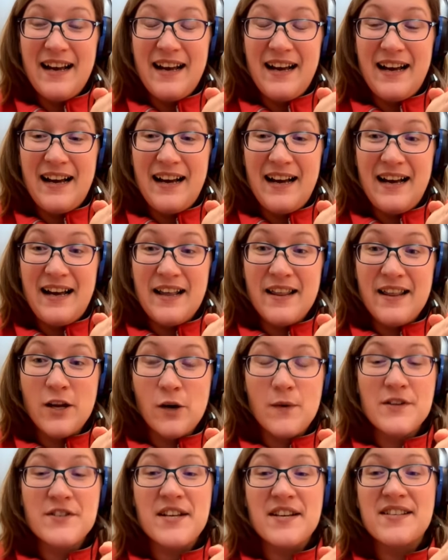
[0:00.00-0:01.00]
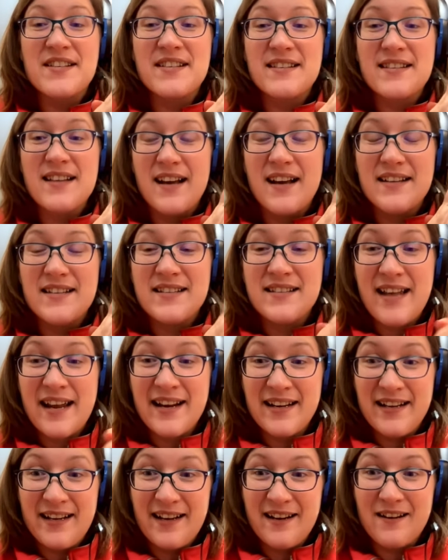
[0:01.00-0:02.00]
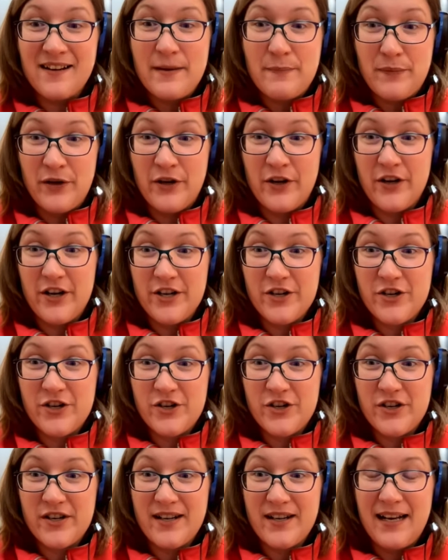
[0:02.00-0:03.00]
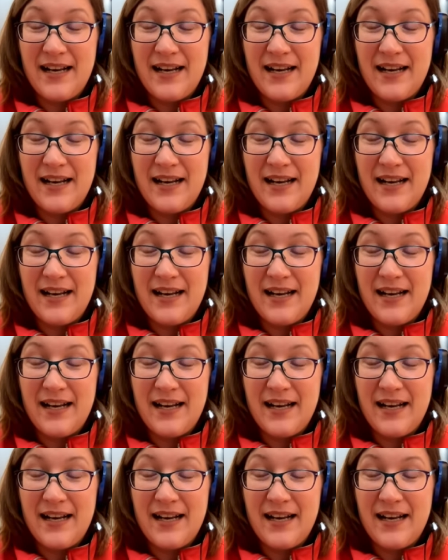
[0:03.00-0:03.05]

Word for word: there was a secondary push.